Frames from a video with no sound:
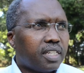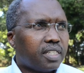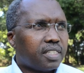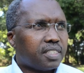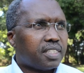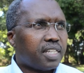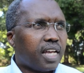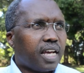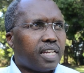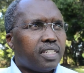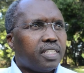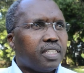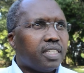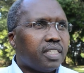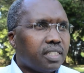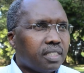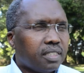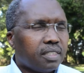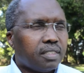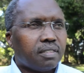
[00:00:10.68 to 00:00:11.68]

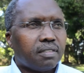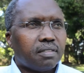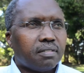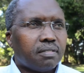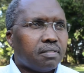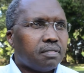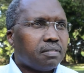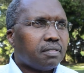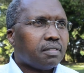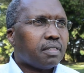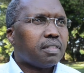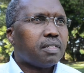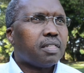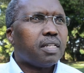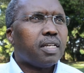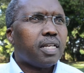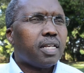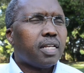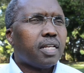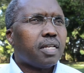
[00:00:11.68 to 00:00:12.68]
understanding
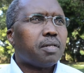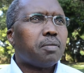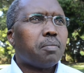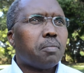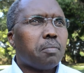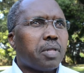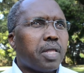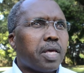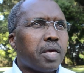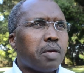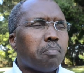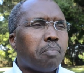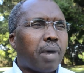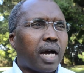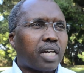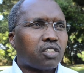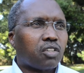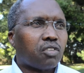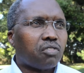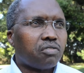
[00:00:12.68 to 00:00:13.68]
the
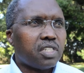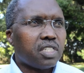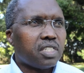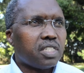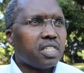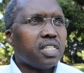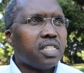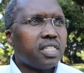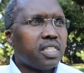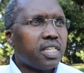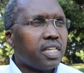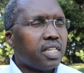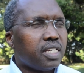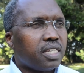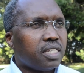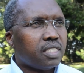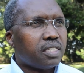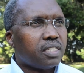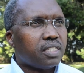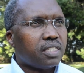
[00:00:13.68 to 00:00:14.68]
impact of
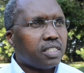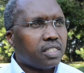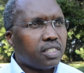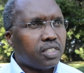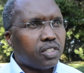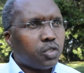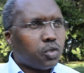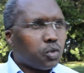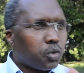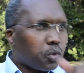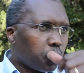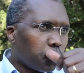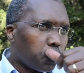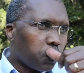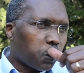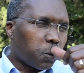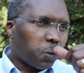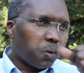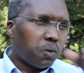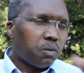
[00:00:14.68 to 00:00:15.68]
diseases to
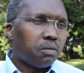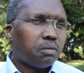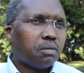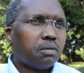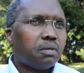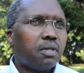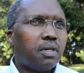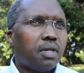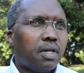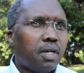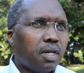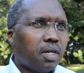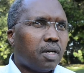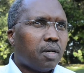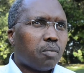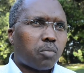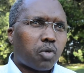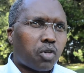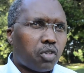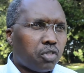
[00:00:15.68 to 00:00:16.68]

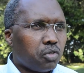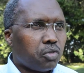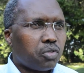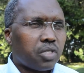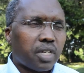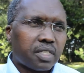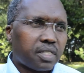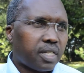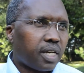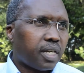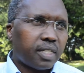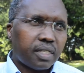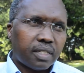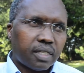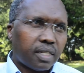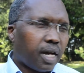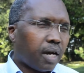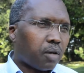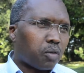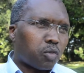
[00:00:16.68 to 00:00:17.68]
producers and
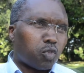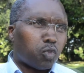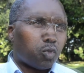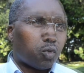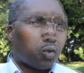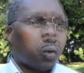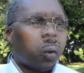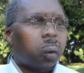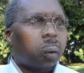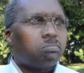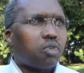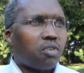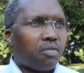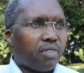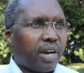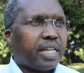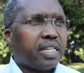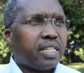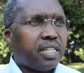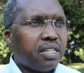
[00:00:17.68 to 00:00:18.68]
how to
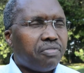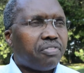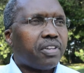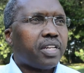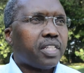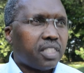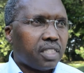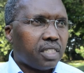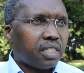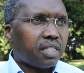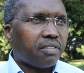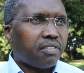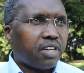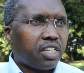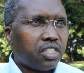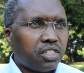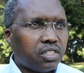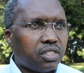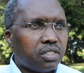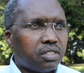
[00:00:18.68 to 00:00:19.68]
provide different
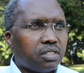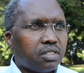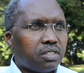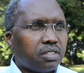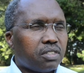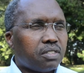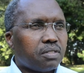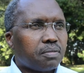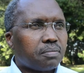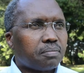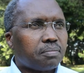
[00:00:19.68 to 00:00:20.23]
interventions.